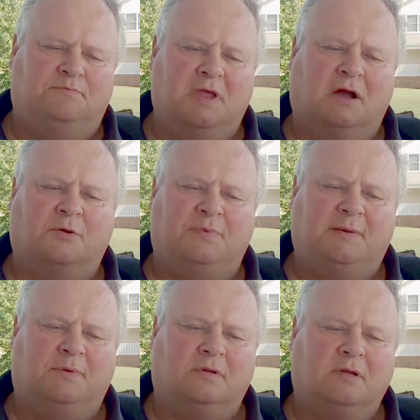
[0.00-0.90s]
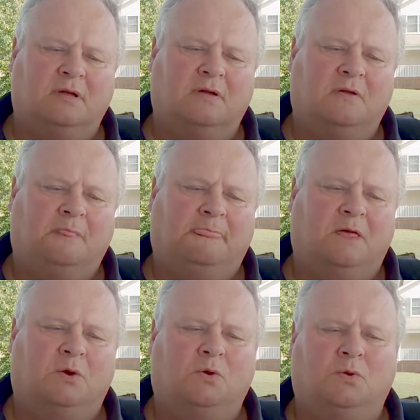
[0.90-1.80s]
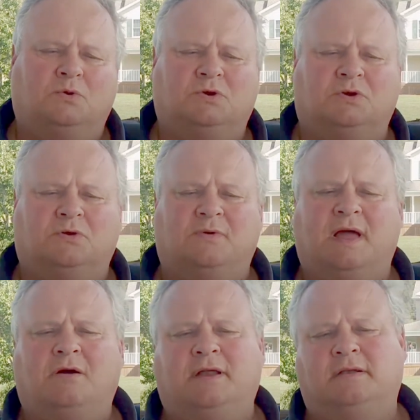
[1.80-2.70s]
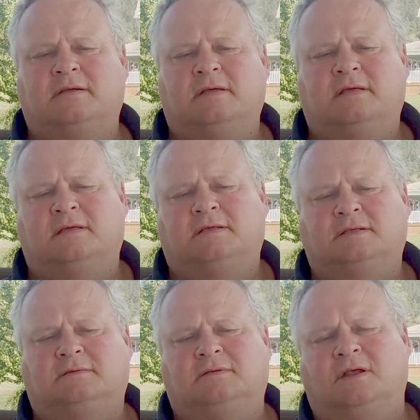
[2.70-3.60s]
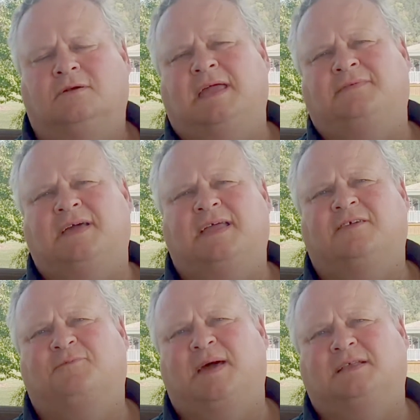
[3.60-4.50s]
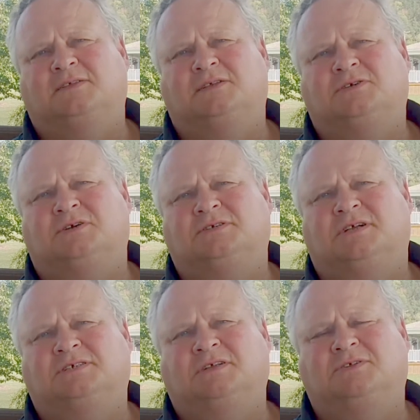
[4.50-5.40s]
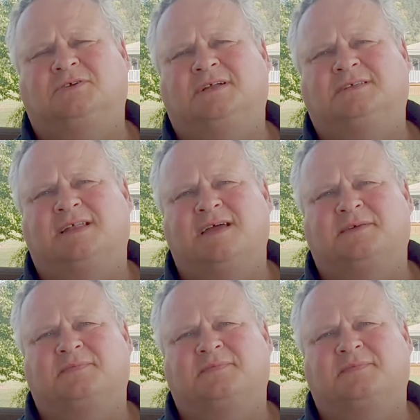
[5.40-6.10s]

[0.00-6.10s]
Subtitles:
younger people who turned around and gave that gift back to the church and are still doing it today.